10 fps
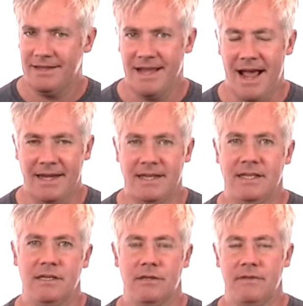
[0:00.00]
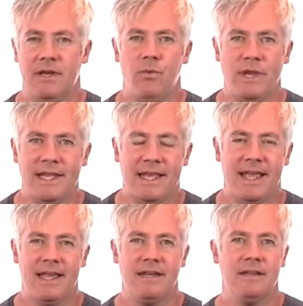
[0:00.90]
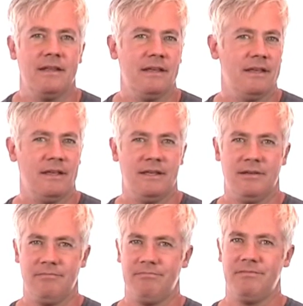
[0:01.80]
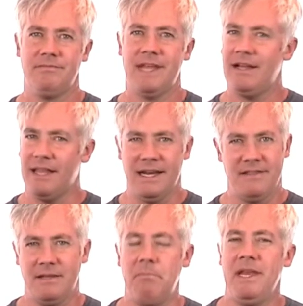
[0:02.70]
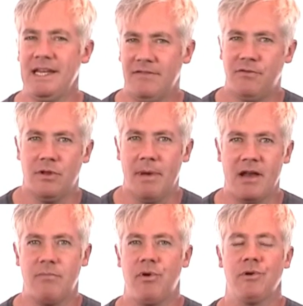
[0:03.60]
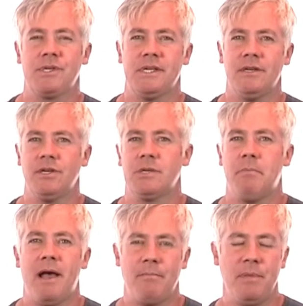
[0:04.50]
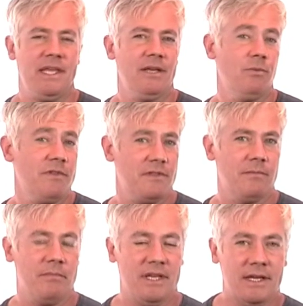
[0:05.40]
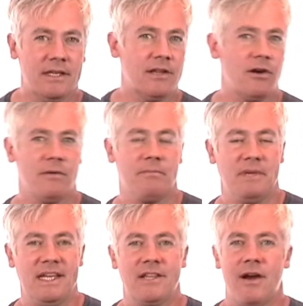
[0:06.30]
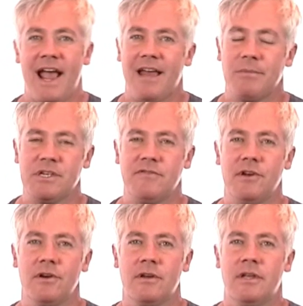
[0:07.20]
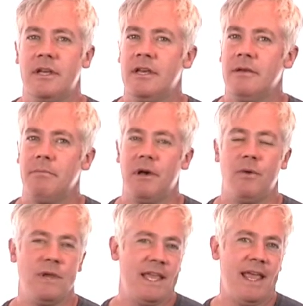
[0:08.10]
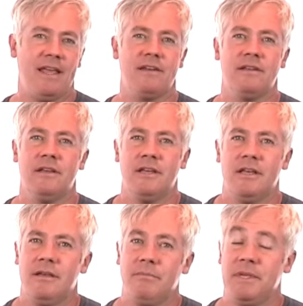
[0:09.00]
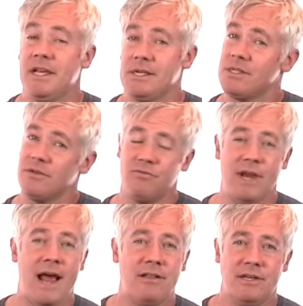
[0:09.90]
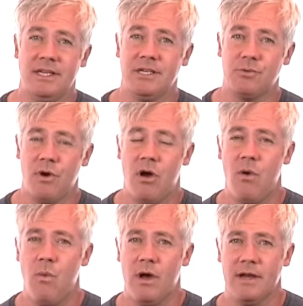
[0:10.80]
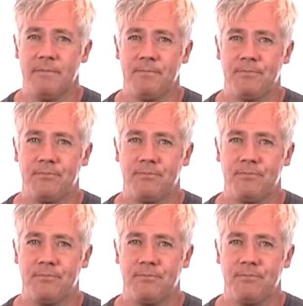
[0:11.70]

at the idea that we can tell anything meaningful about a person just by being with them, being in their atmosphere. But we can, because the reality is we're all one.